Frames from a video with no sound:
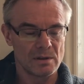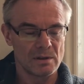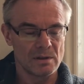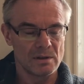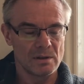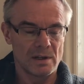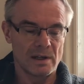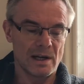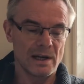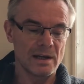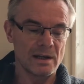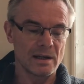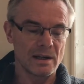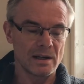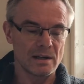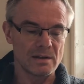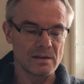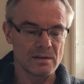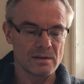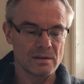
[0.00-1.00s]
In any
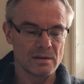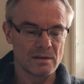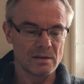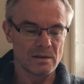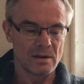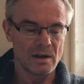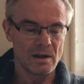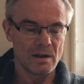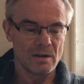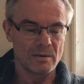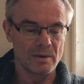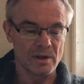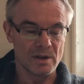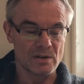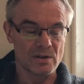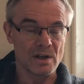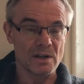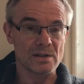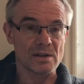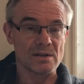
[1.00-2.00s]
case, when I
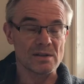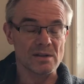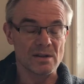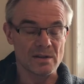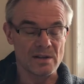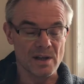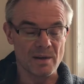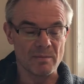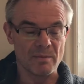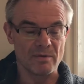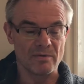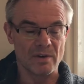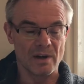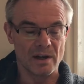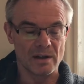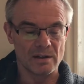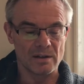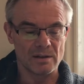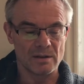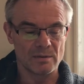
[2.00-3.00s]
tried to start up the
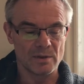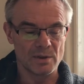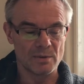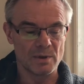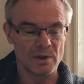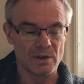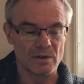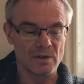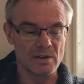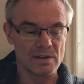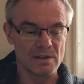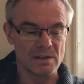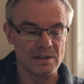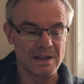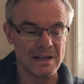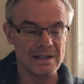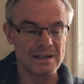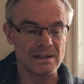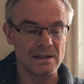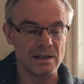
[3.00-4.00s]
van, which we'd christened
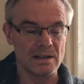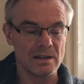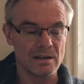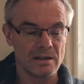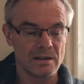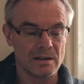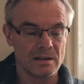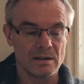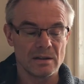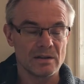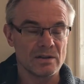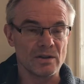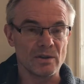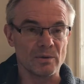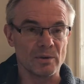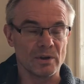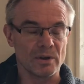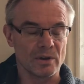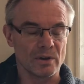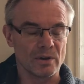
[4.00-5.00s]
Daisy, she
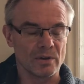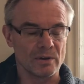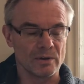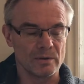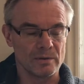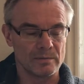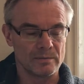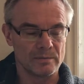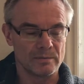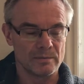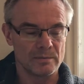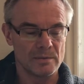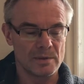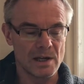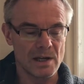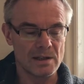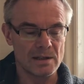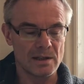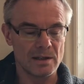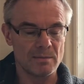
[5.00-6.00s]
wouldn't go.
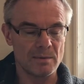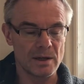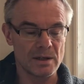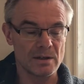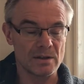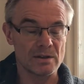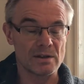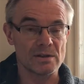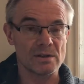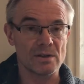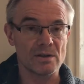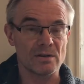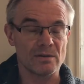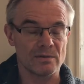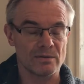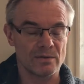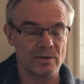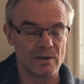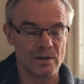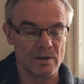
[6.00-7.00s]
Daisy made our decision
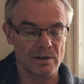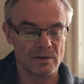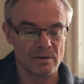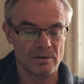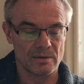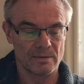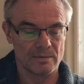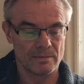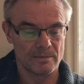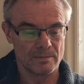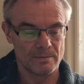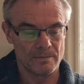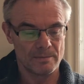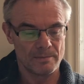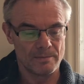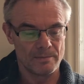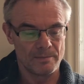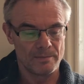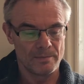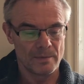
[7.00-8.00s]
for us.
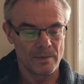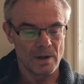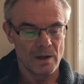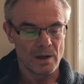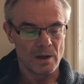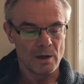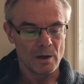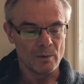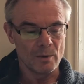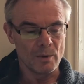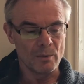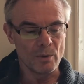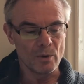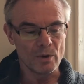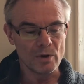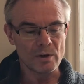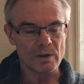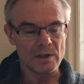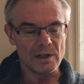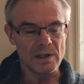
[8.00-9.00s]
We
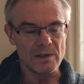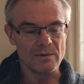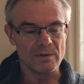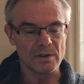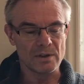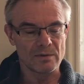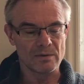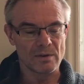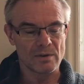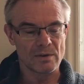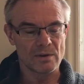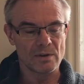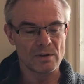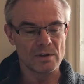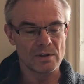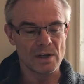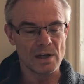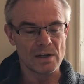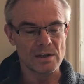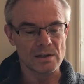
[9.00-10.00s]
woke on the evening of the third
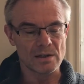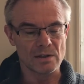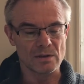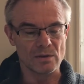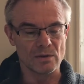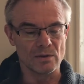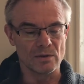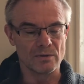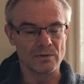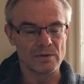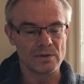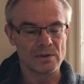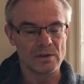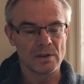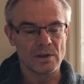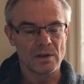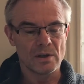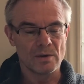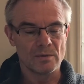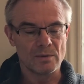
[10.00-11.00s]
night at Uvs,
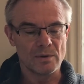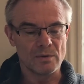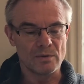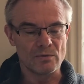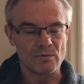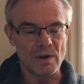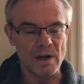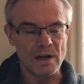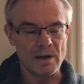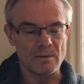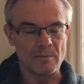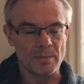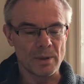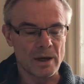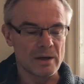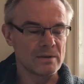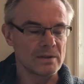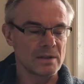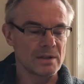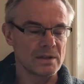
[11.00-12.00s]
with rain
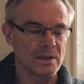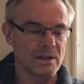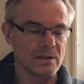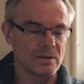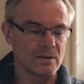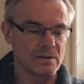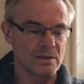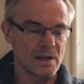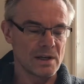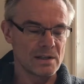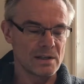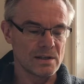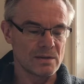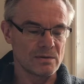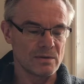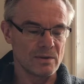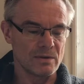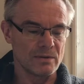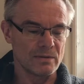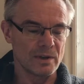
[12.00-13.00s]
pounding down on Daisy's
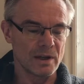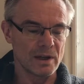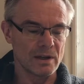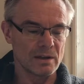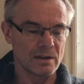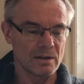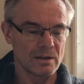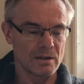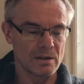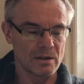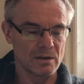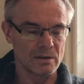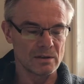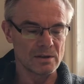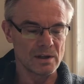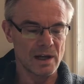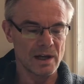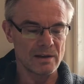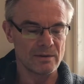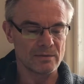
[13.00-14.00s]
roof like hurled
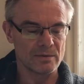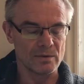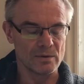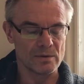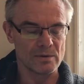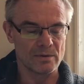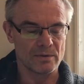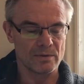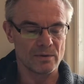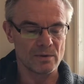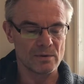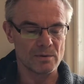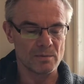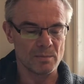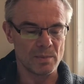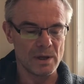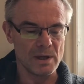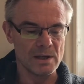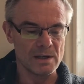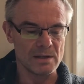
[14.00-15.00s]
handfuls of frozen
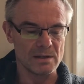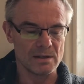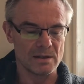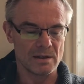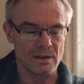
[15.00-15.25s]
peas.